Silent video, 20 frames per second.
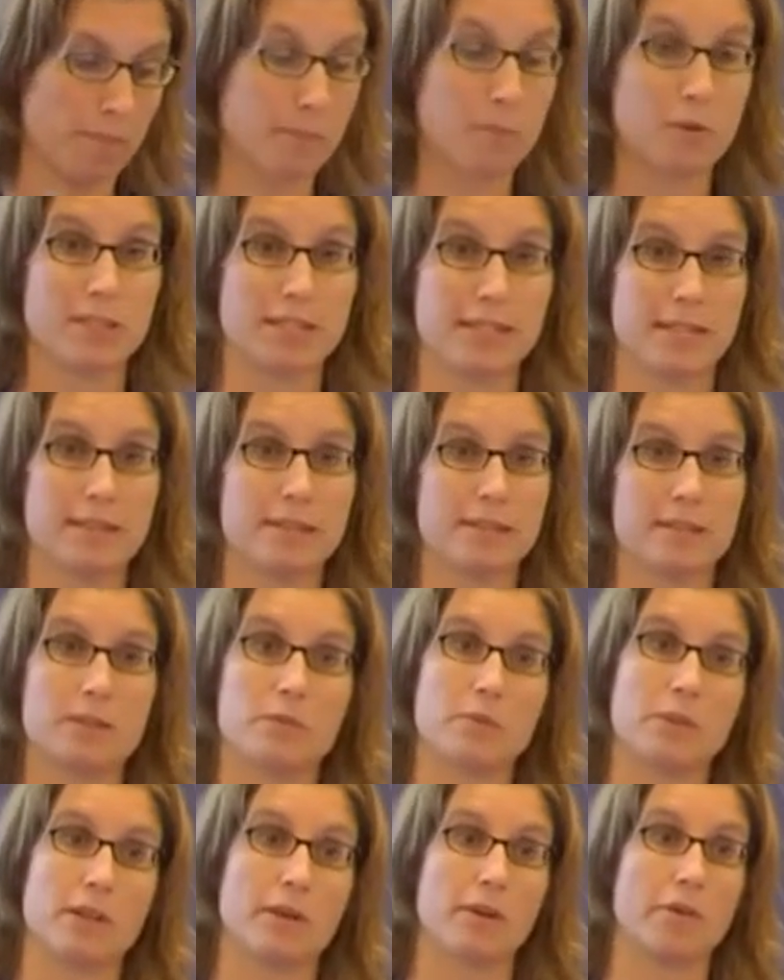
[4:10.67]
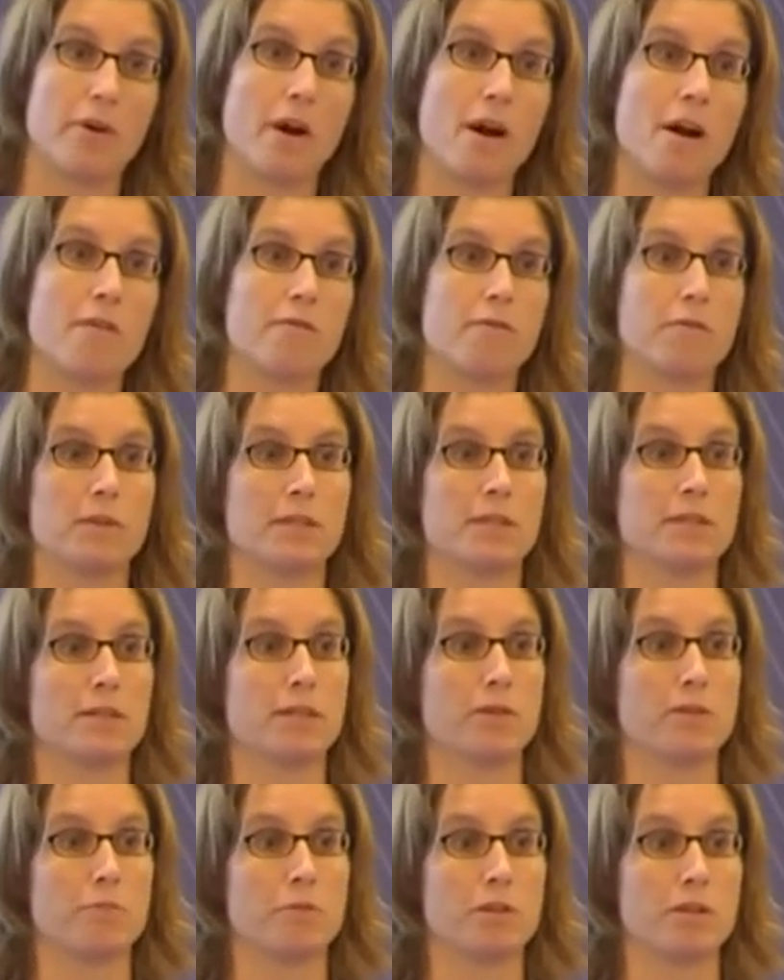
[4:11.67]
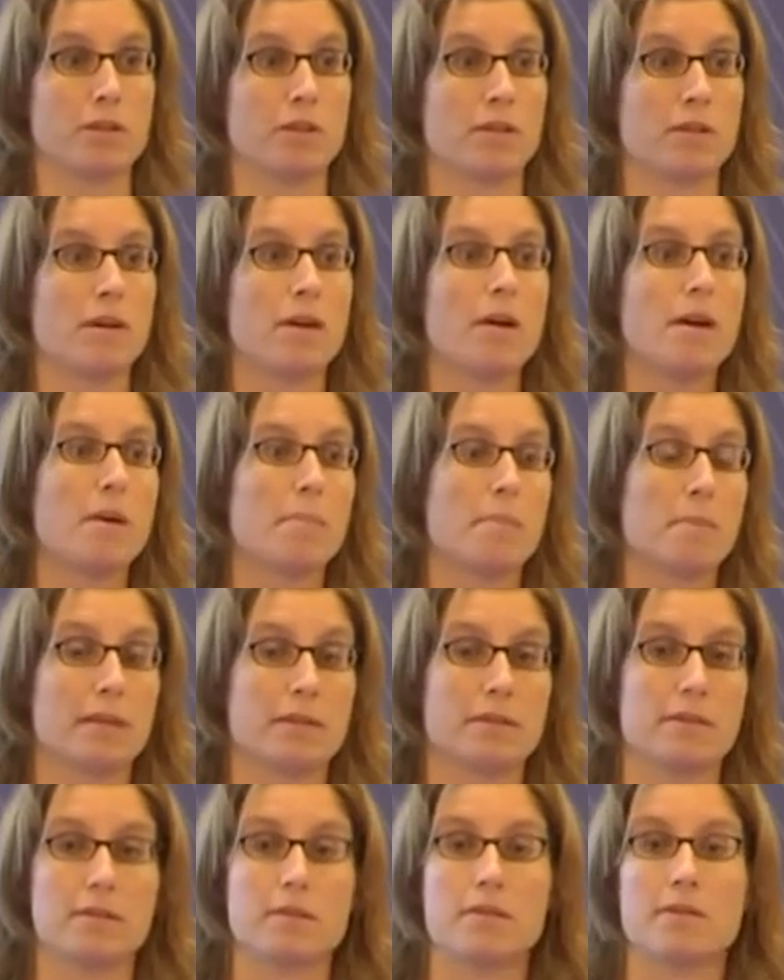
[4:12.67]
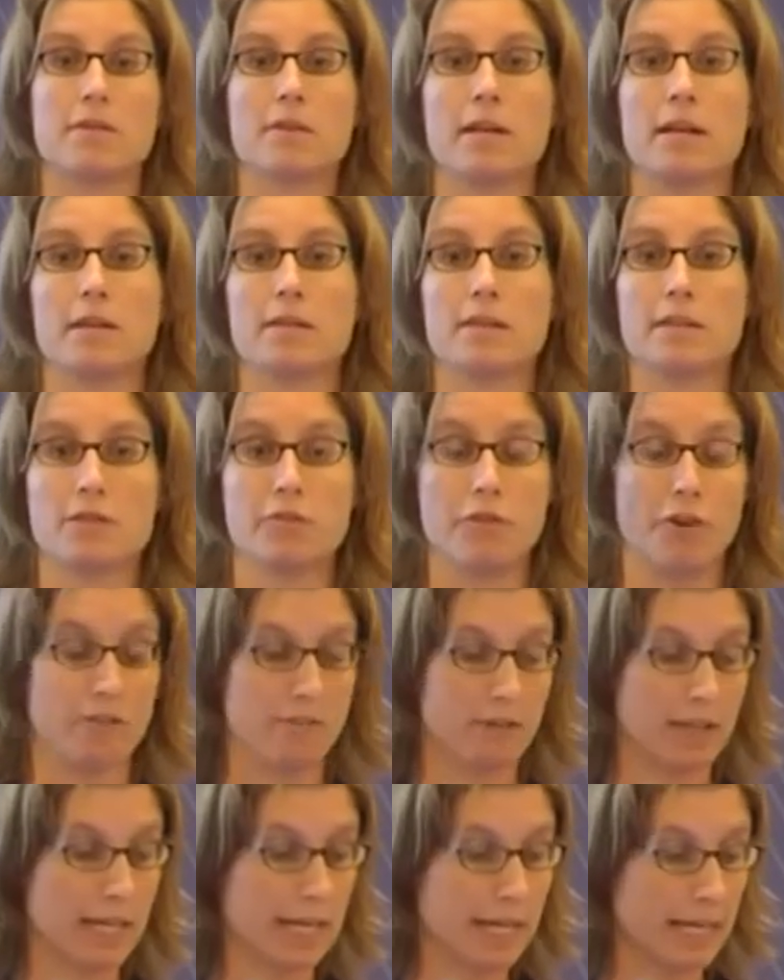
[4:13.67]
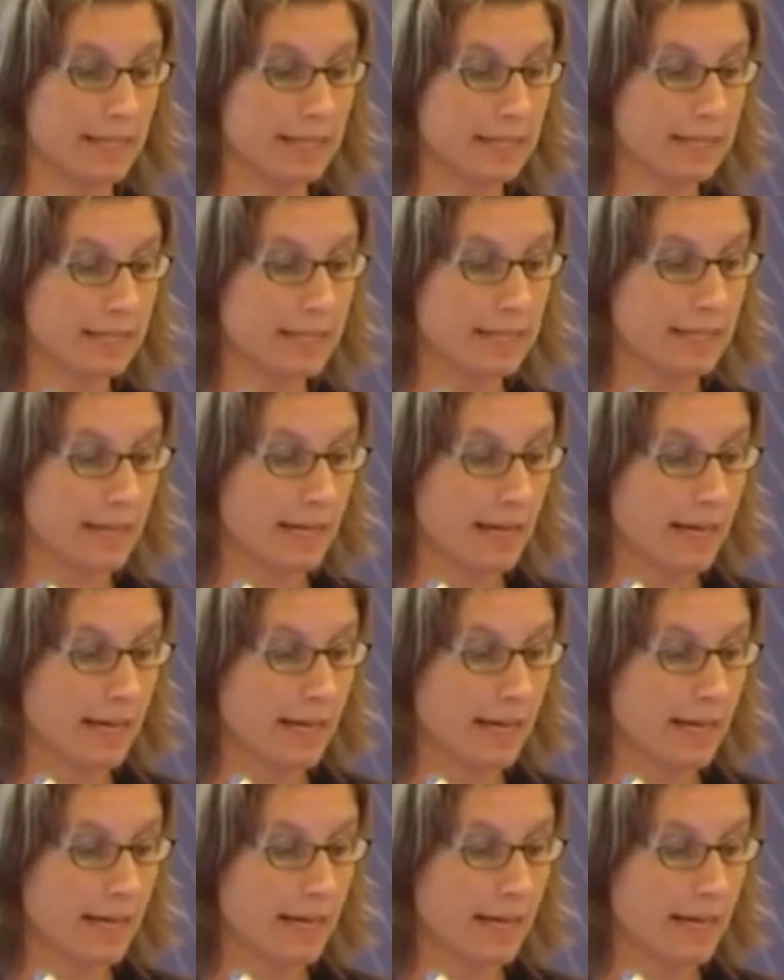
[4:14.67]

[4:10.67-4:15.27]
presented with a graph, with description, methods, and these traffic lights.